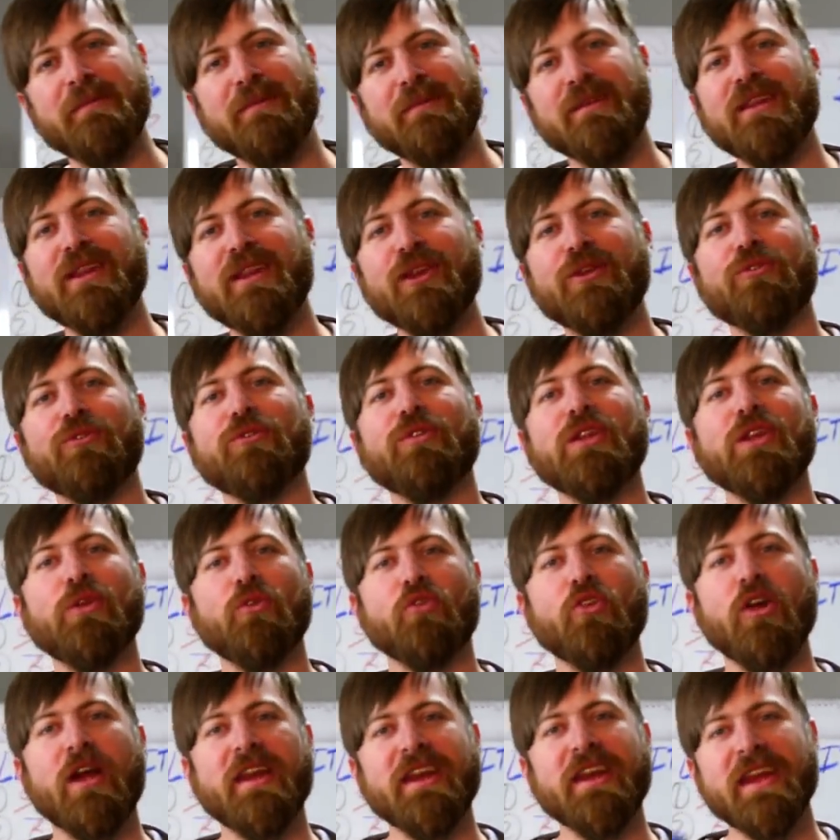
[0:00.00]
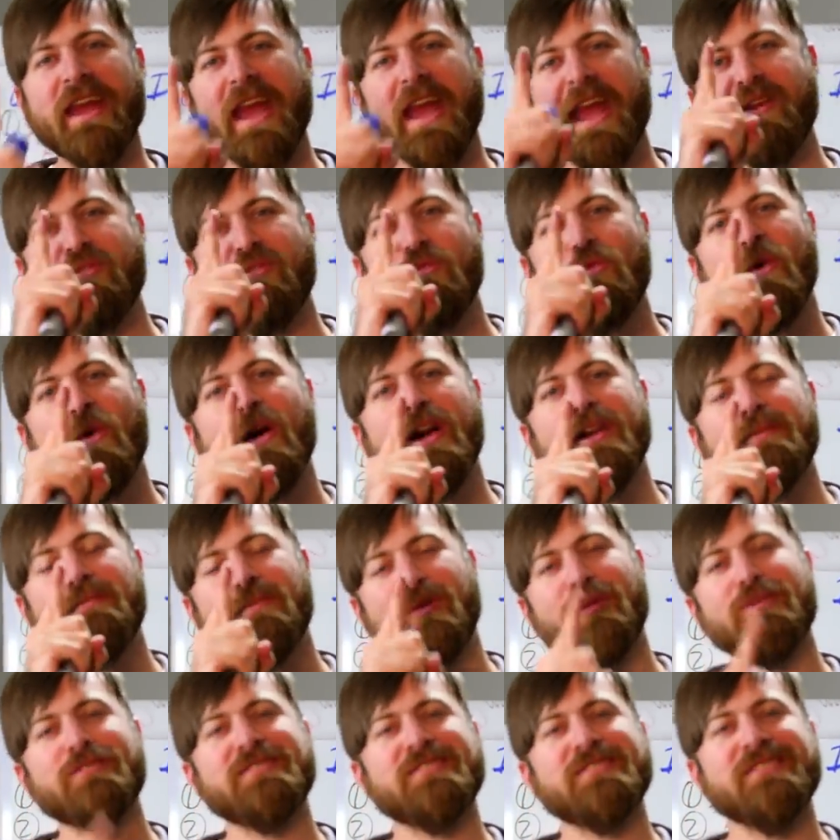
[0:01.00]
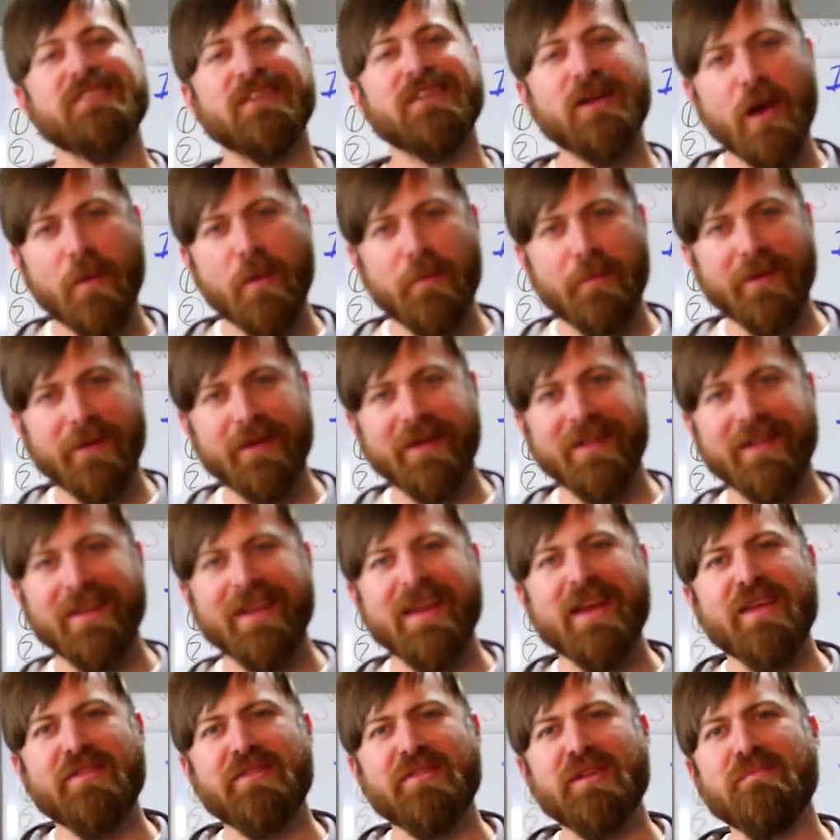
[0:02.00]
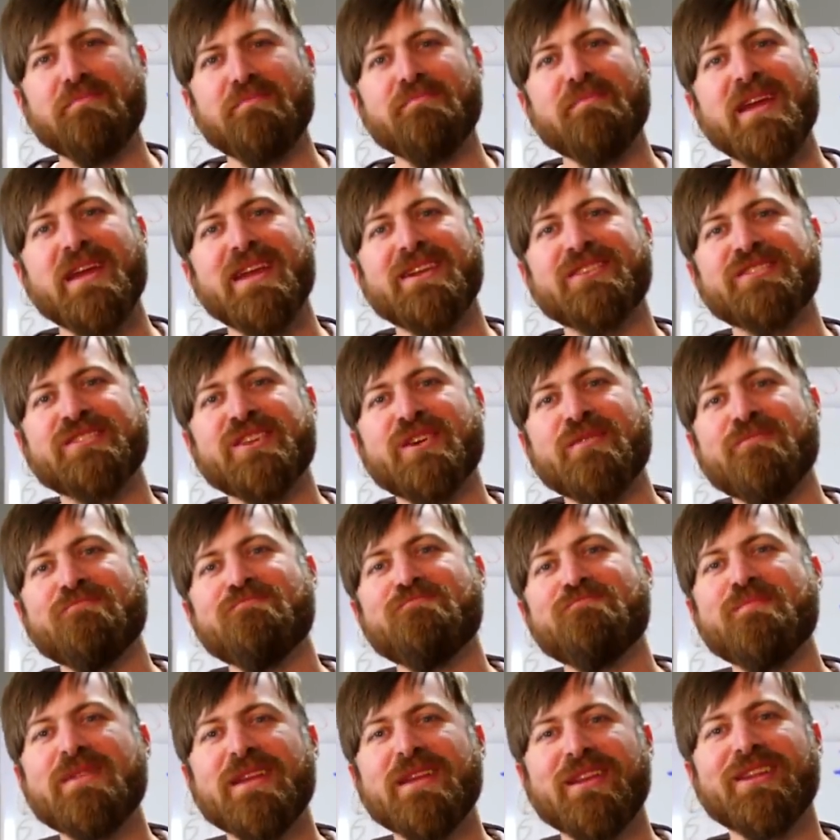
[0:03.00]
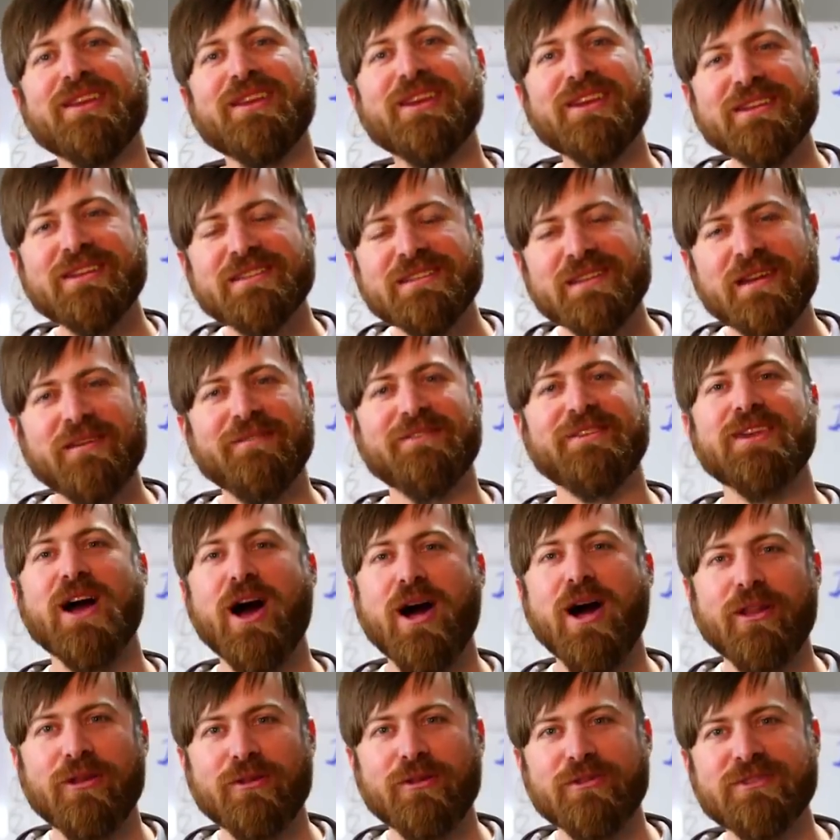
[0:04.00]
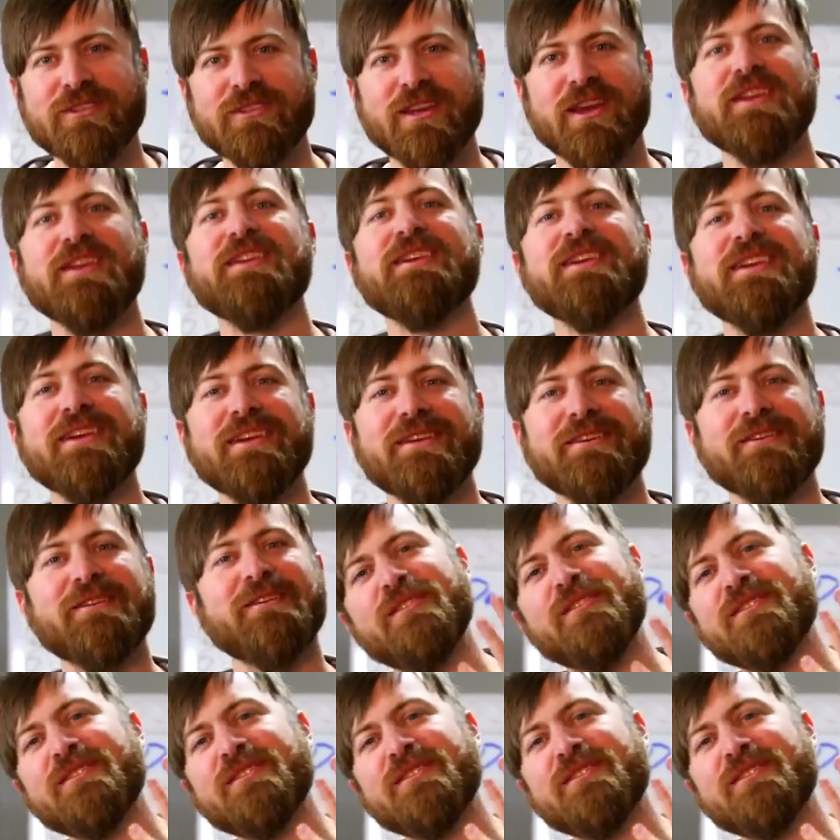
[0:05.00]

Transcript: I'm literally running a one-person company that makes millions of dollars a year.